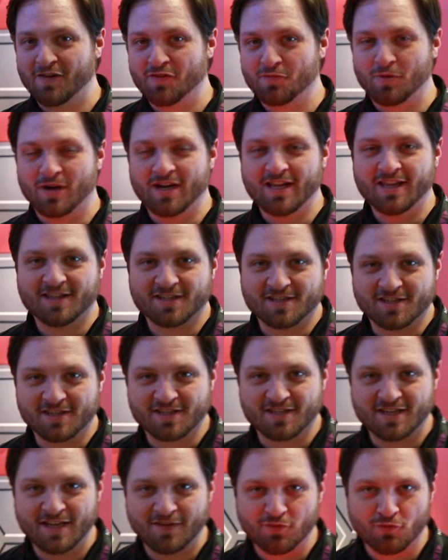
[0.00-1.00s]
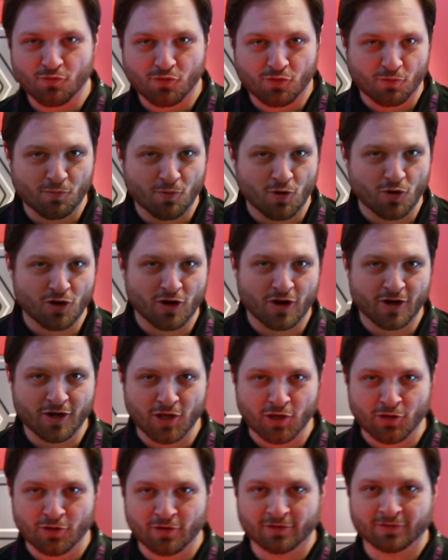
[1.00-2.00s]
everybody, this is Steven with Remote
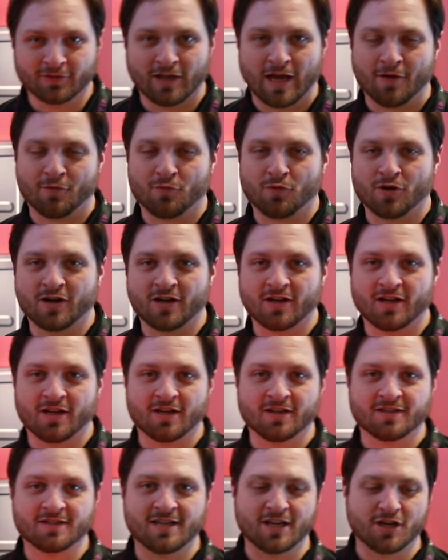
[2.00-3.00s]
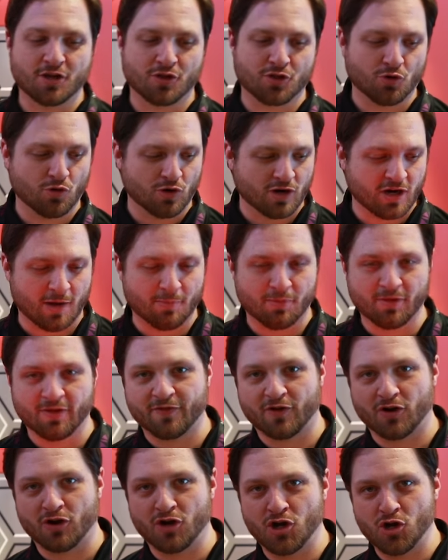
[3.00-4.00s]
Audio. I want to take you through a couple
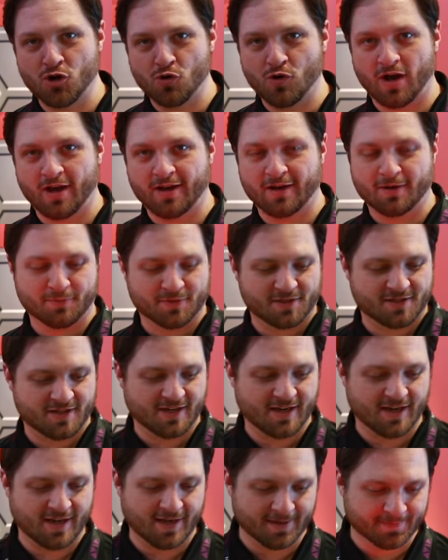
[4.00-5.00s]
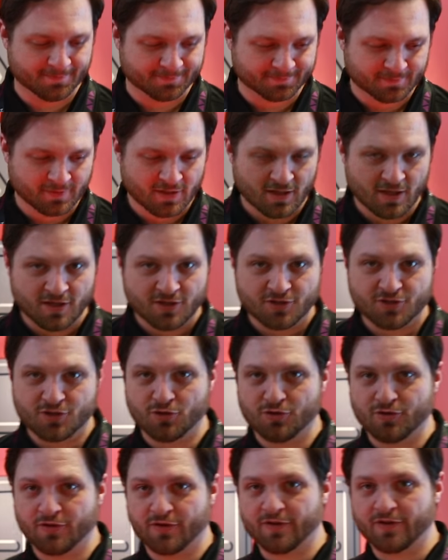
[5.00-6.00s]
of our new items today.
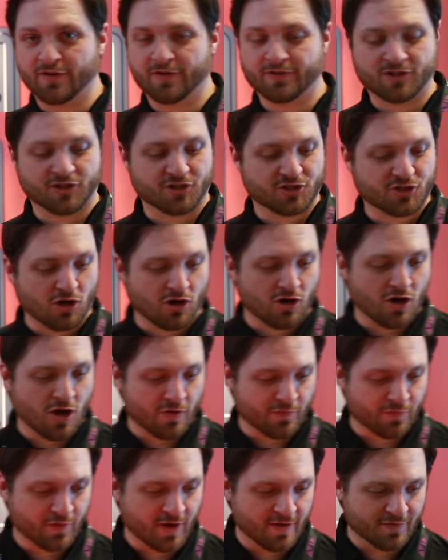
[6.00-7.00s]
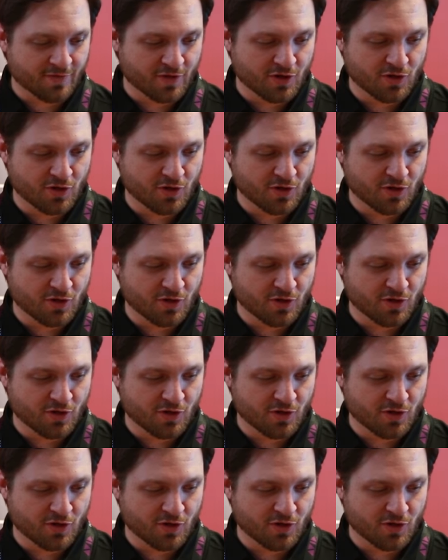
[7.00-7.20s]
So to, to start off, we have